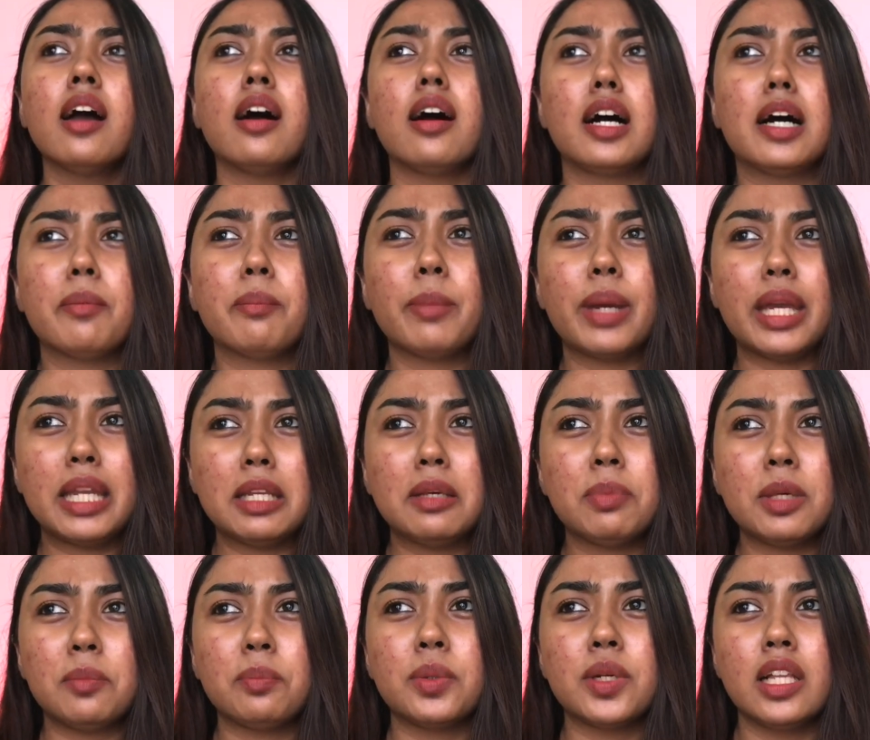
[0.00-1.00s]
Many
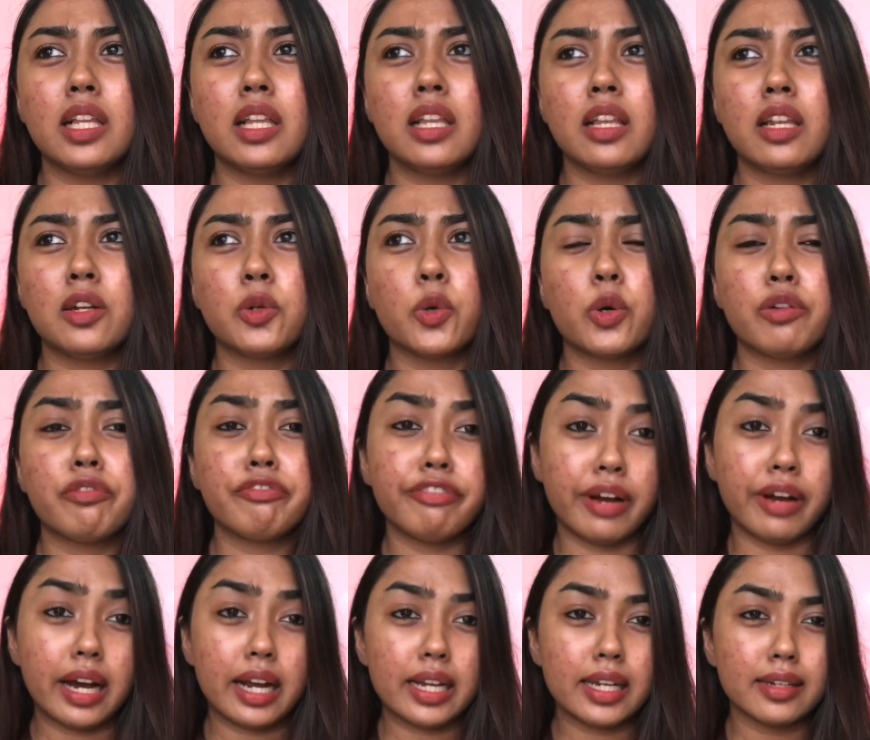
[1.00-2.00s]
people don't
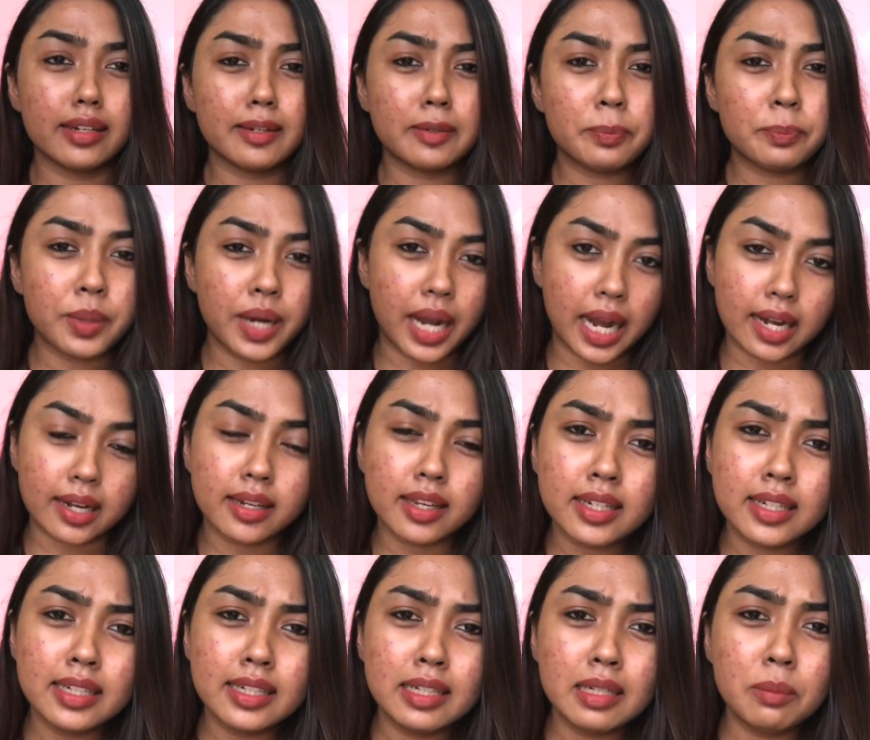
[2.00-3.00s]
find it
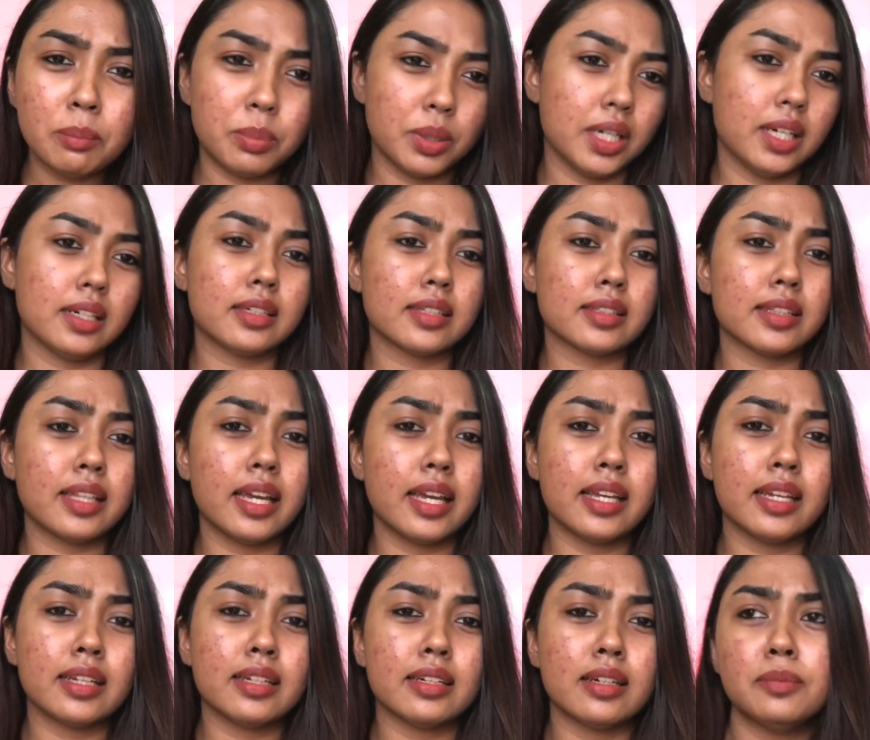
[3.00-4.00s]
practical, but
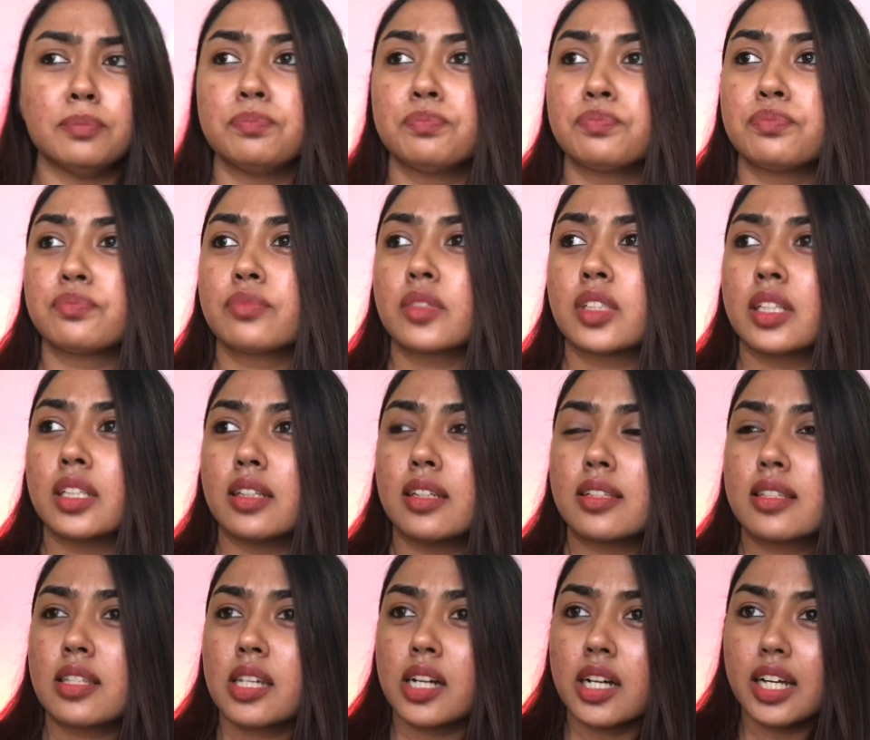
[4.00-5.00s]
then
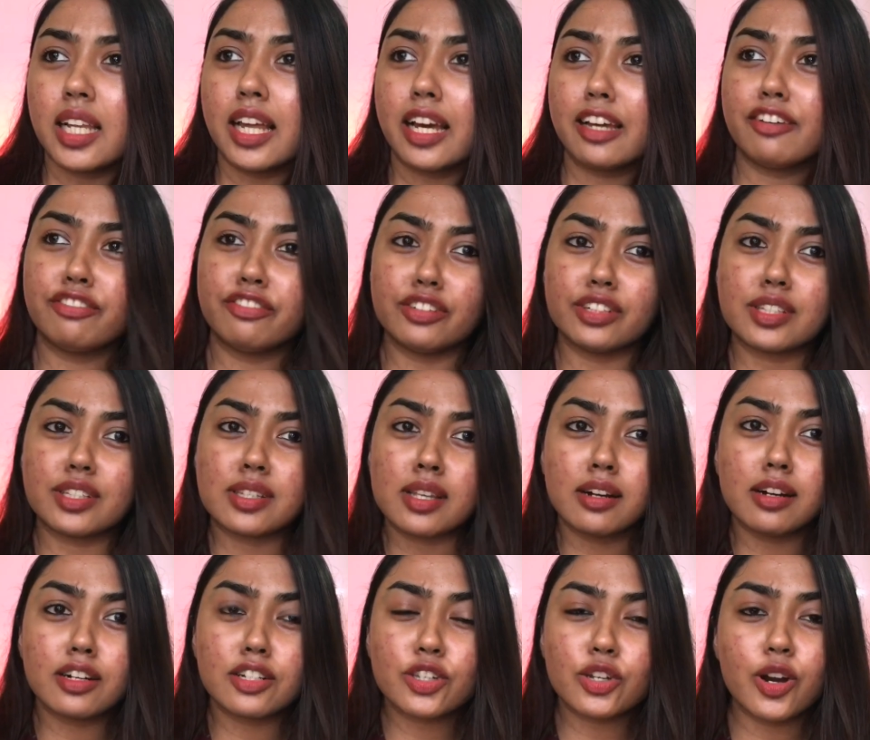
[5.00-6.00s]
it's her life, it's
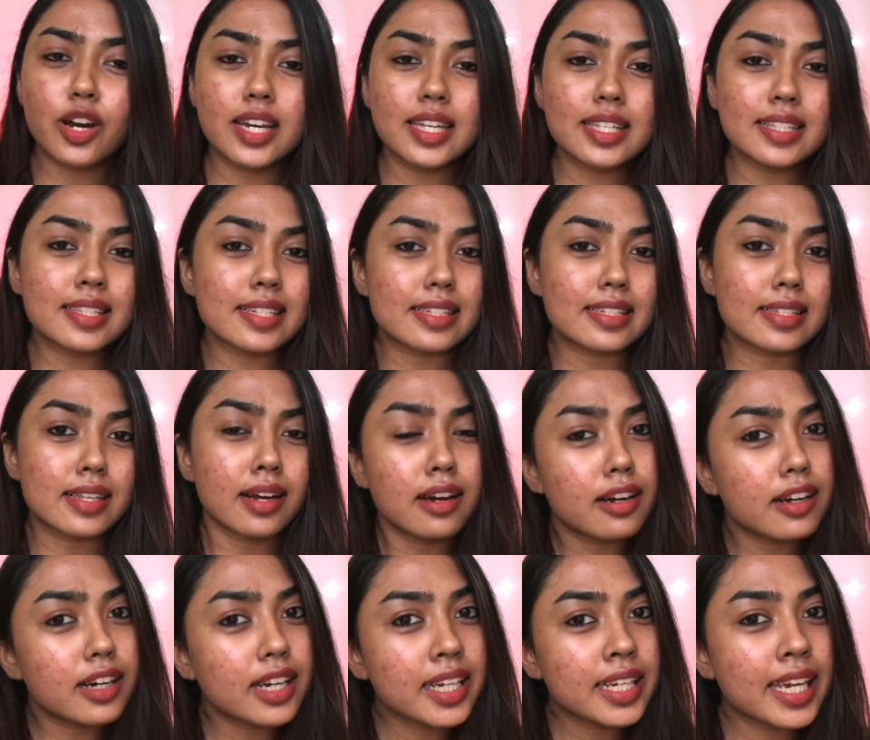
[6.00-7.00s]
her choice, it's
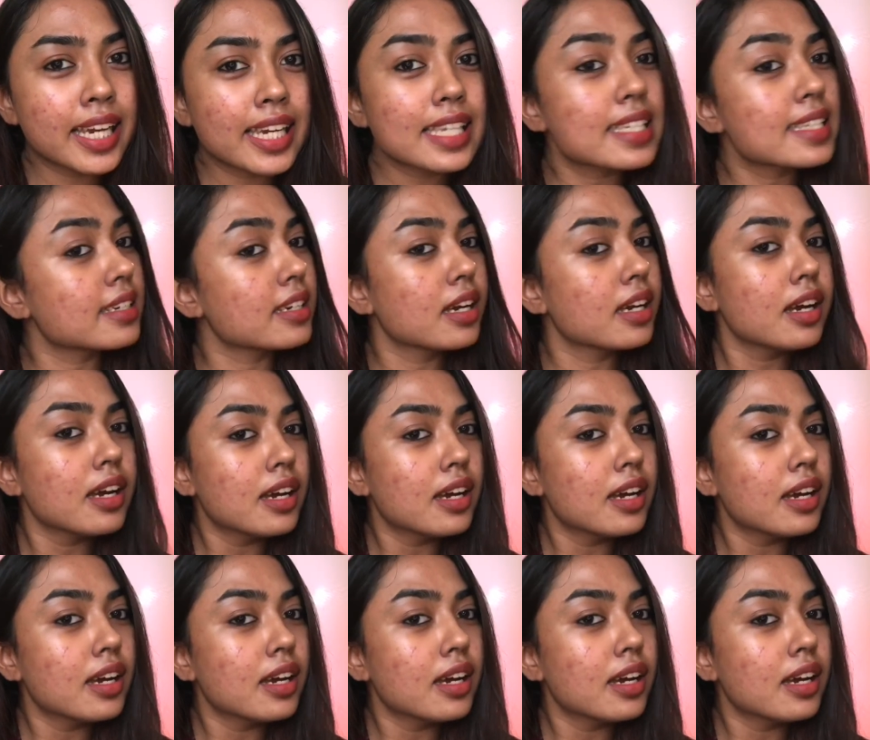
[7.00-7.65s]
her taste.